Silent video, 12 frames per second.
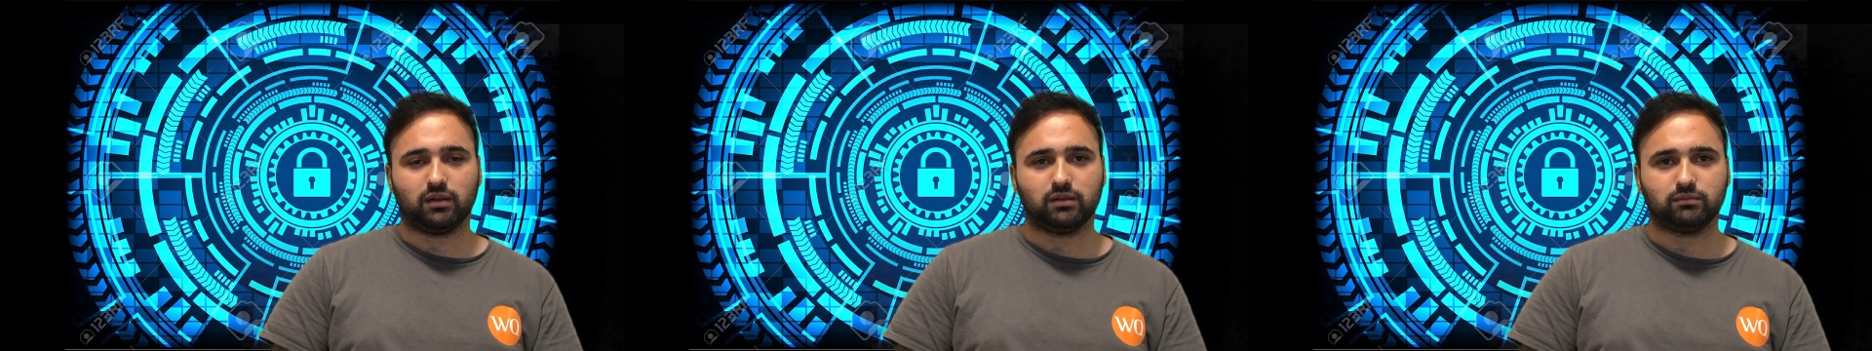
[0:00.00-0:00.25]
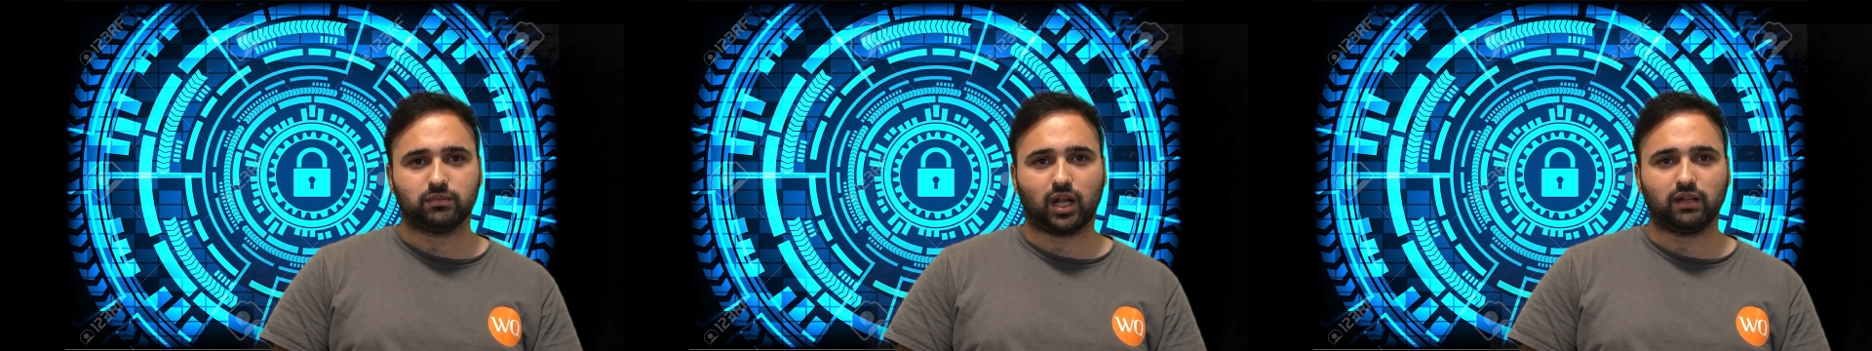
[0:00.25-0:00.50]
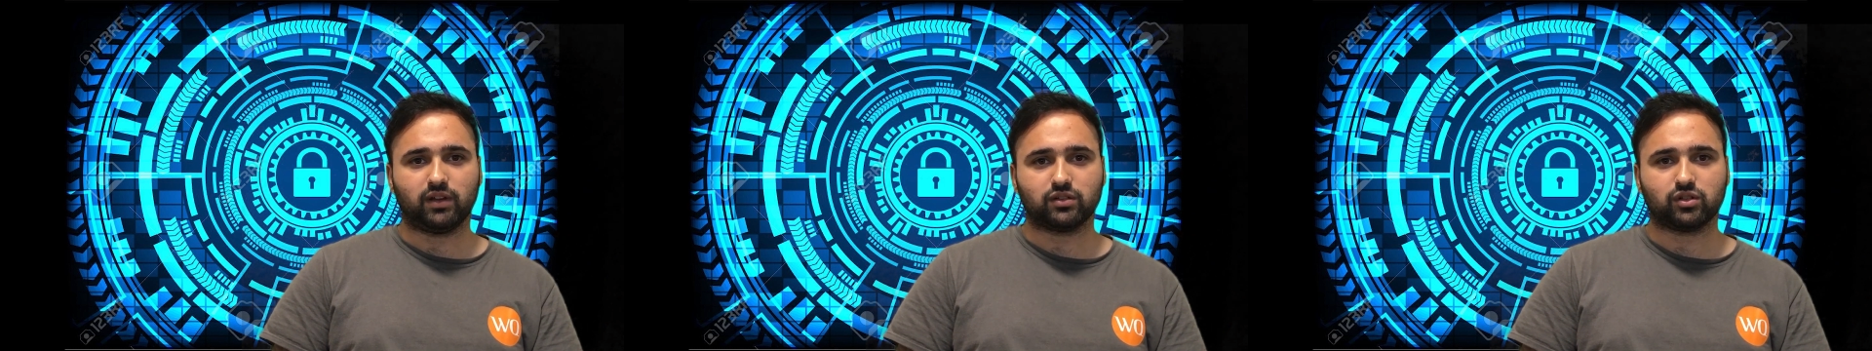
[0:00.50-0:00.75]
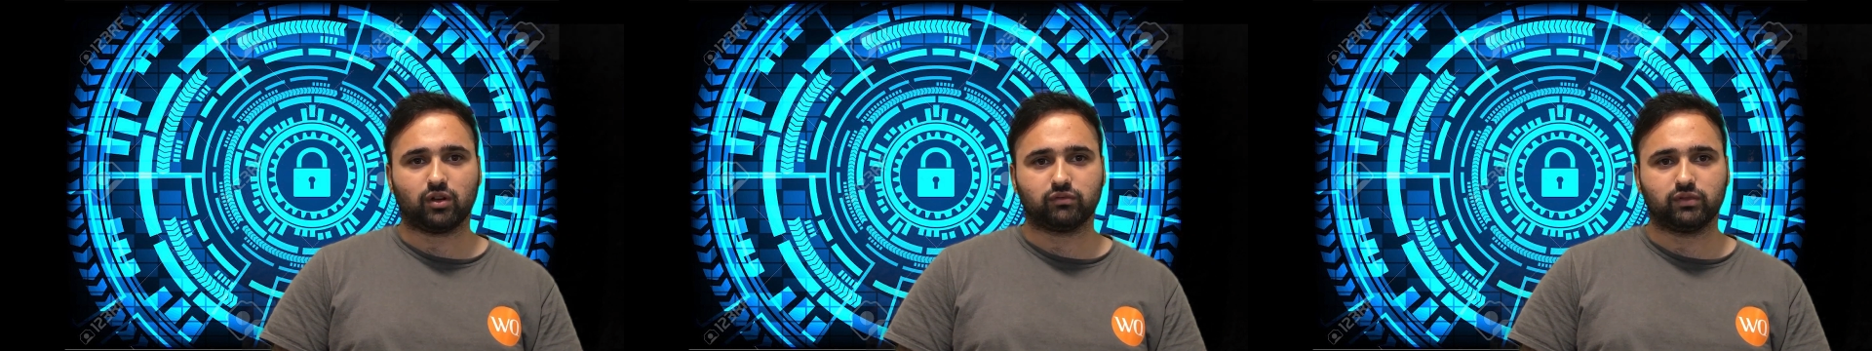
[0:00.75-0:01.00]
malware
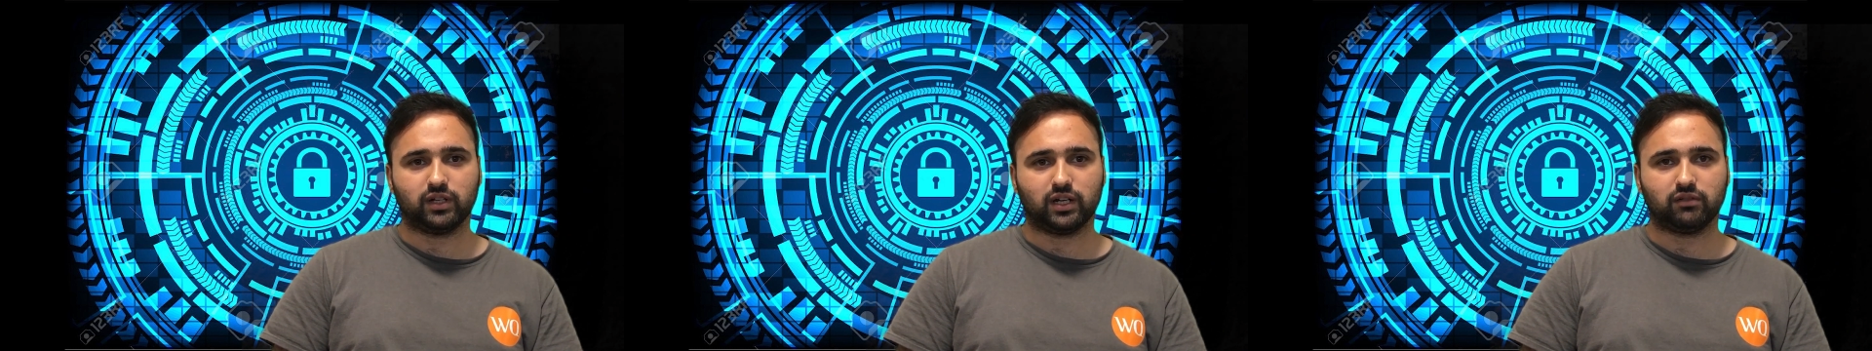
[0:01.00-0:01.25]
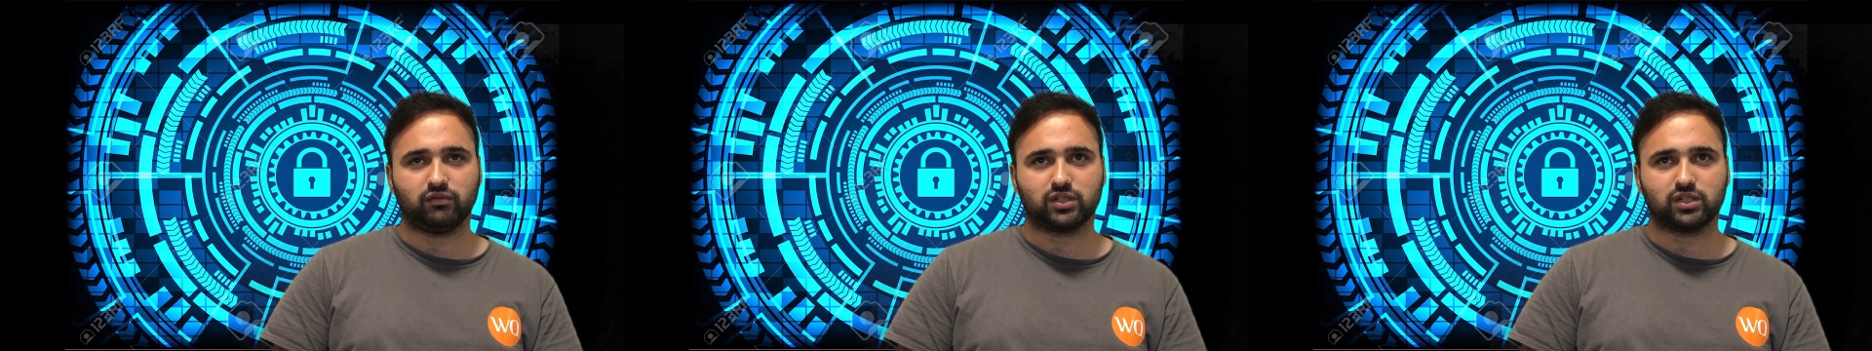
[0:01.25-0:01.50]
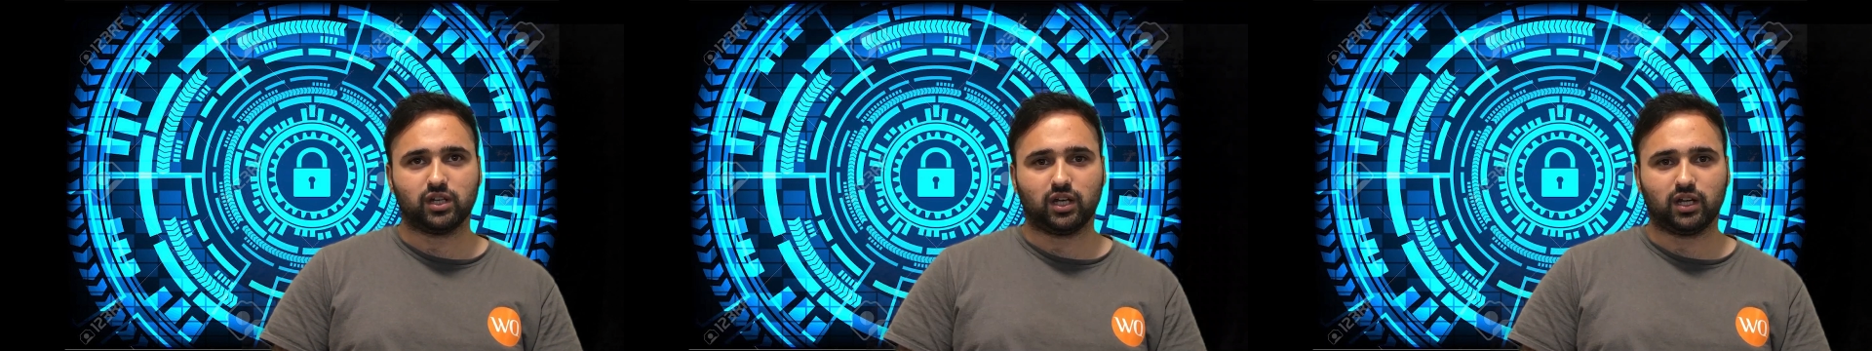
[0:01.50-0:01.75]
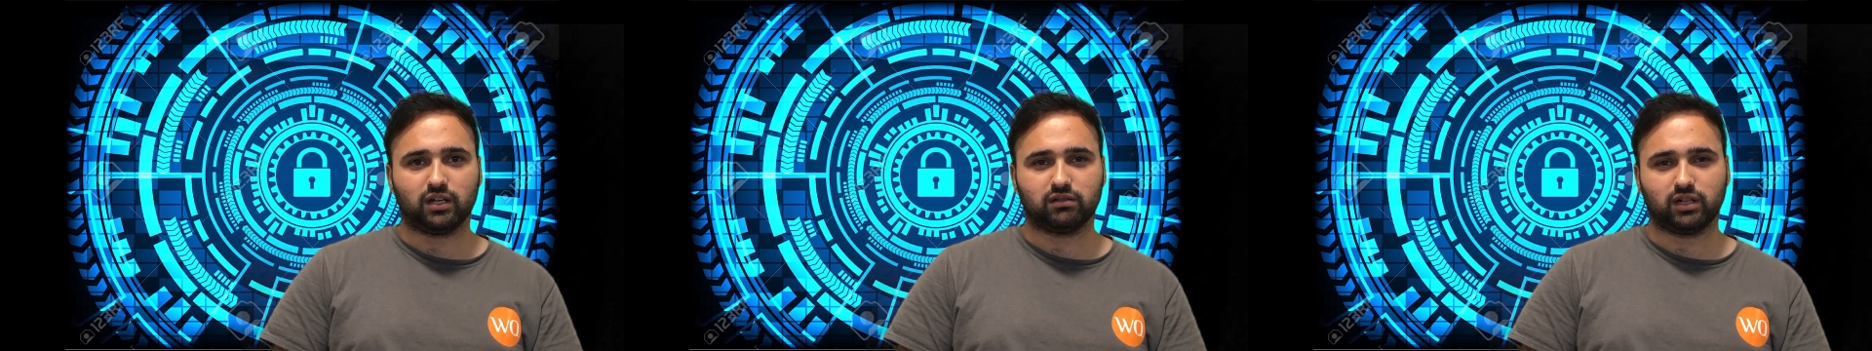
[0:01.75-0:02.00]
software which
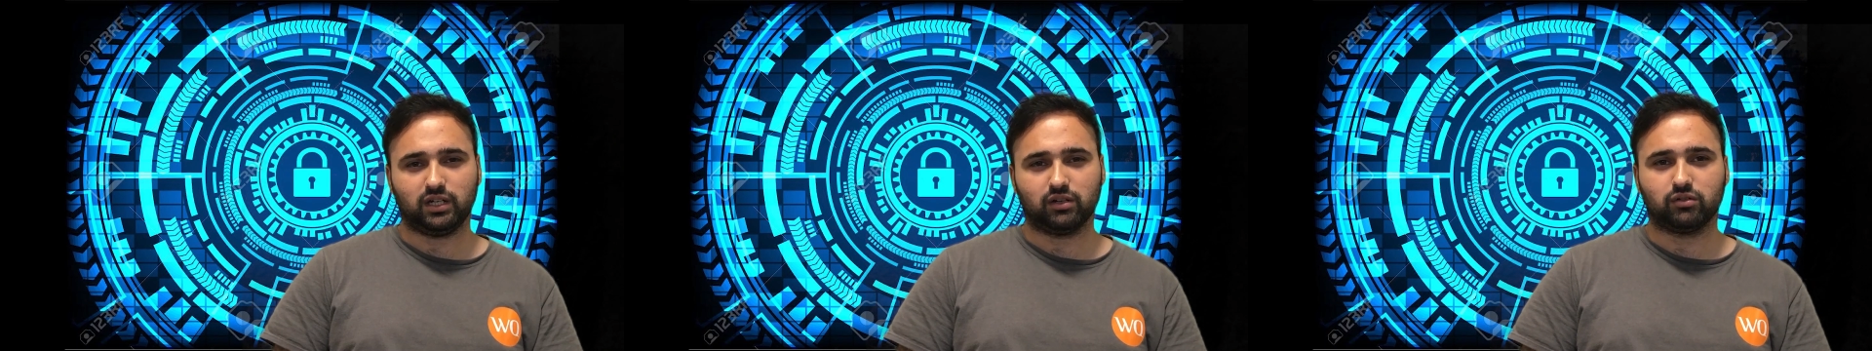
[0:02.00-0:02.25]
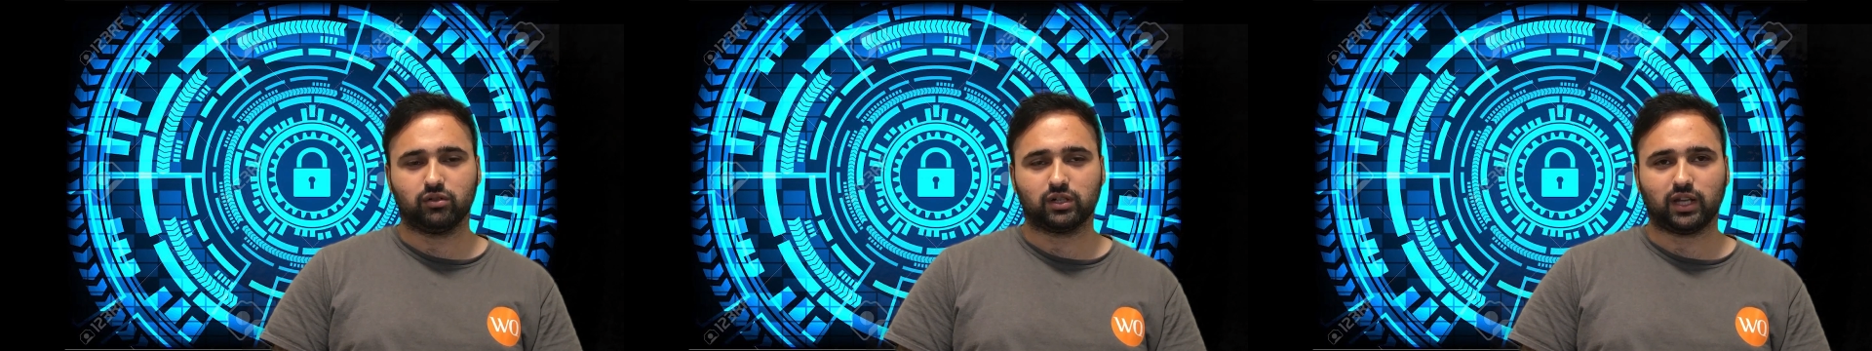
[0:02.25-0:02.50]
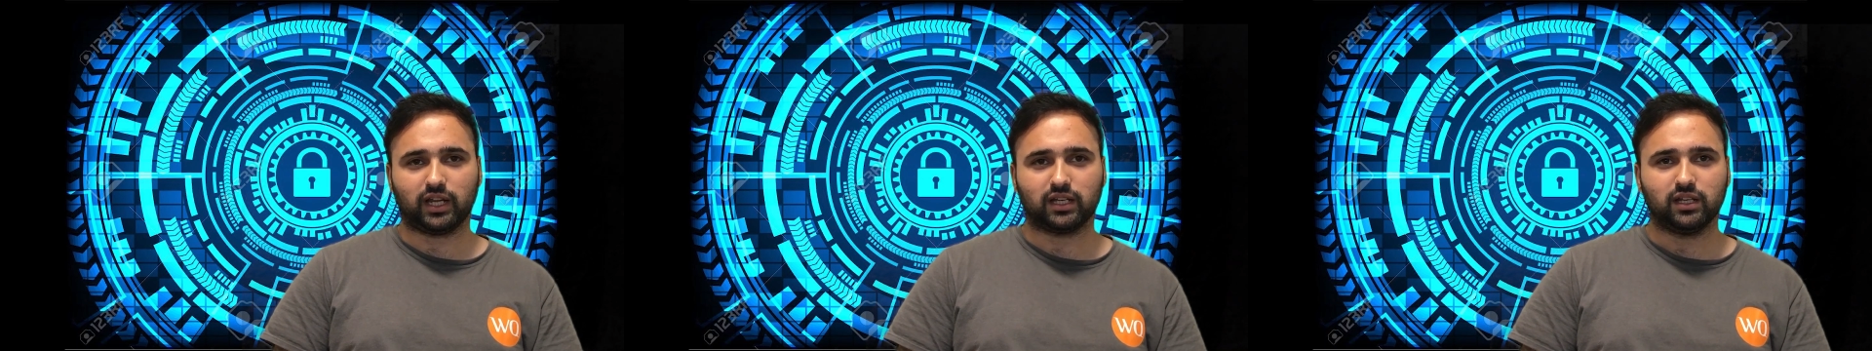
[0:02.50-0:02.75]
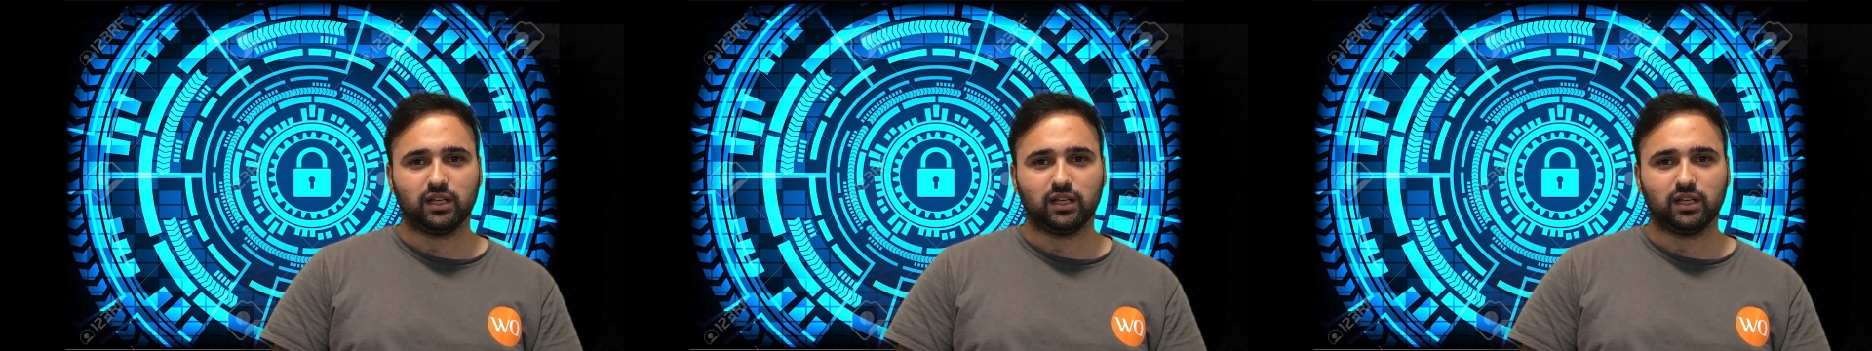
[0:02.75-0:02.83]
really good, like